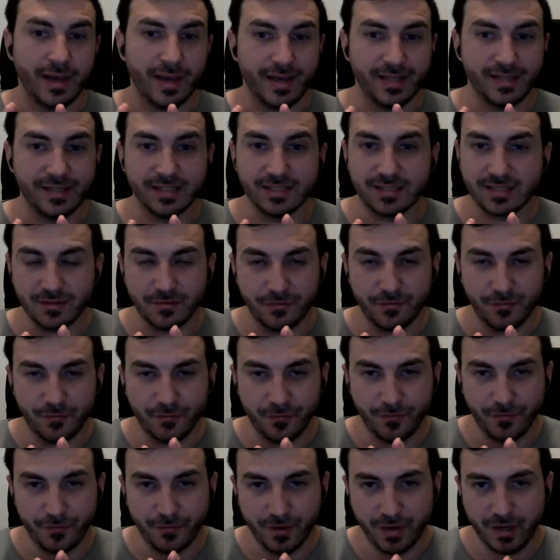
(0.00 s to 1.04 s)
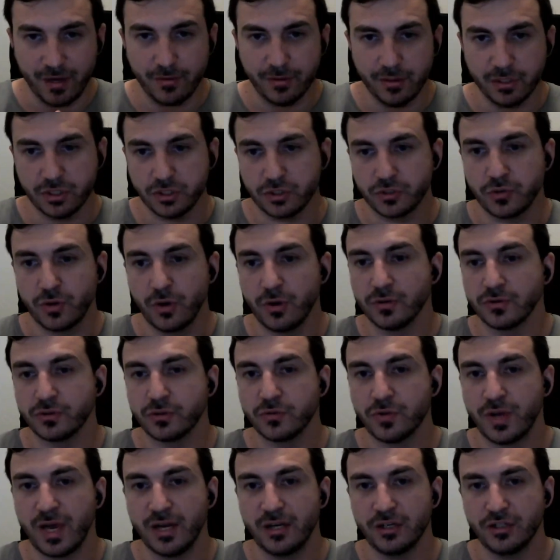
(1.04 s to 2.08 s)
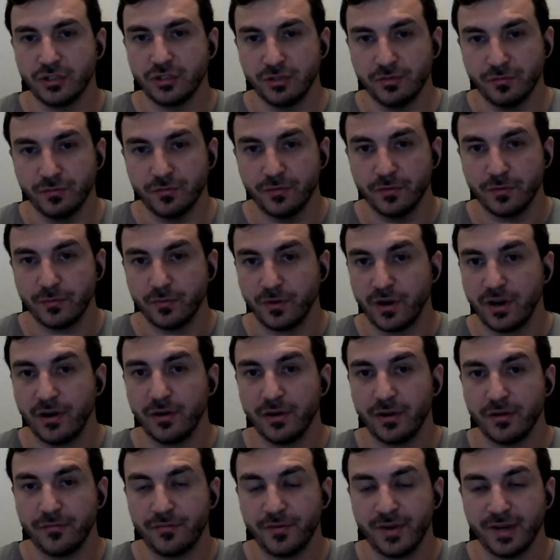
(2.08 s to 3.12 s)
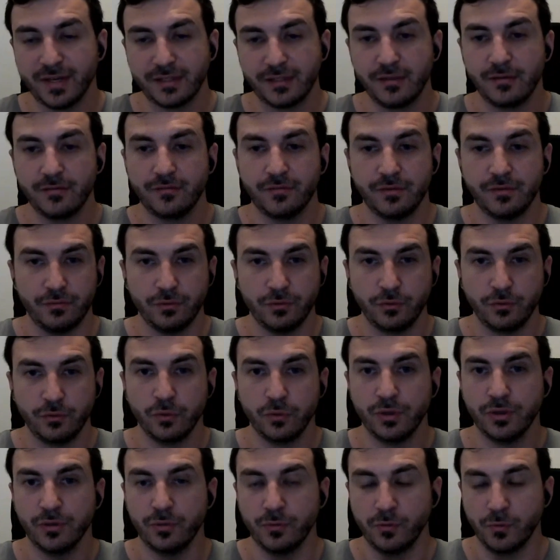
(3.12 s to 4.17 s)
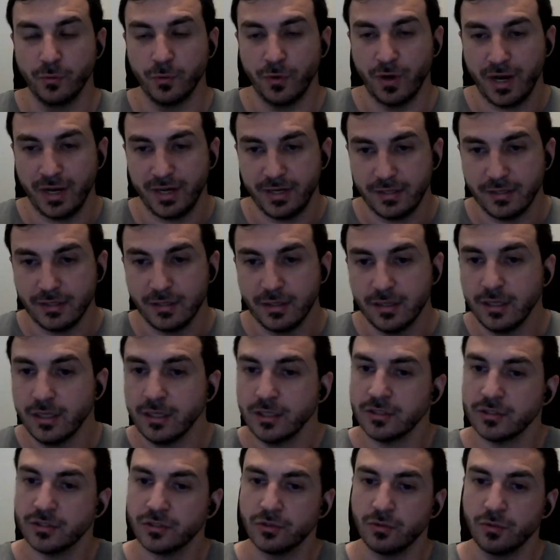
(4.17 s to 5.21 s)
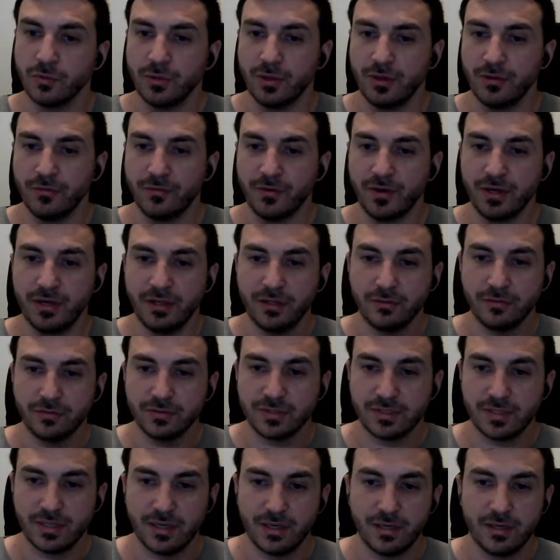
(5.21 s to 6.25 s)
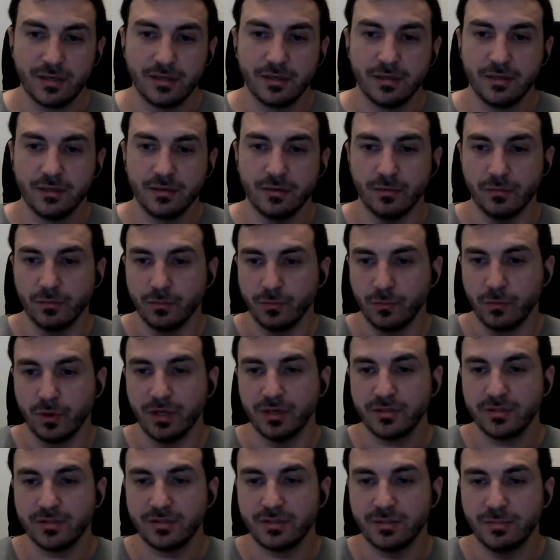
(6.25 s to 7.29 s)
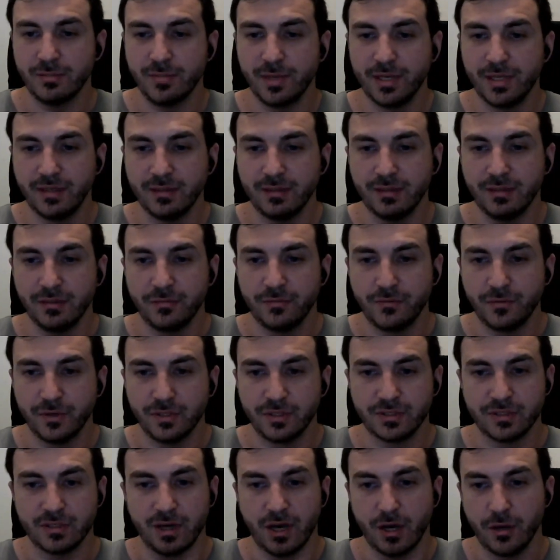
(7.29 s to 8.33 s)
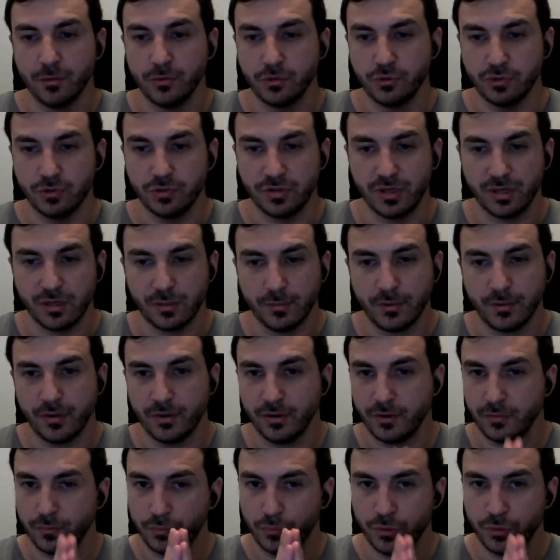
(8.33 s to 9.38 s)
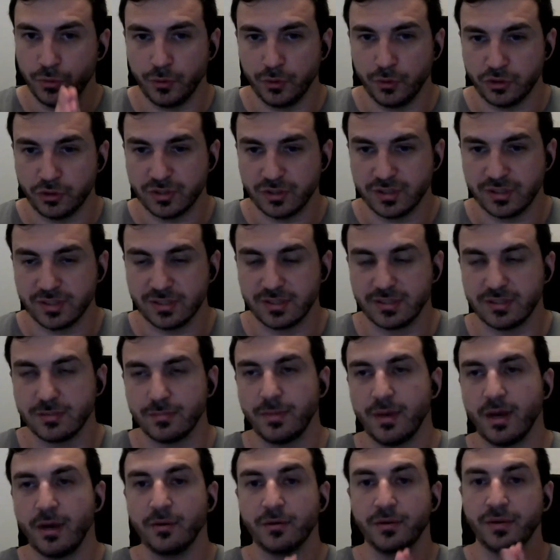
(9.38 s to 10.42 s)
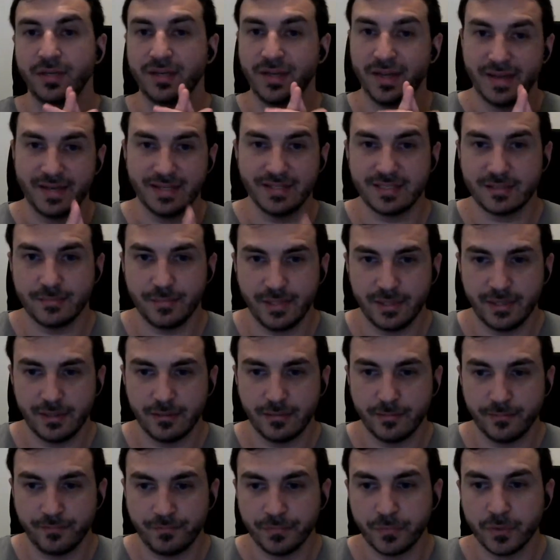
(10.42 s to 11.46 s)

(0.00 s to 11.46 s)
and this is a very strong strategy very effective if you do it right so if i need to say you know what is the main difference and how you should think about it pre-purchase it's about enhancement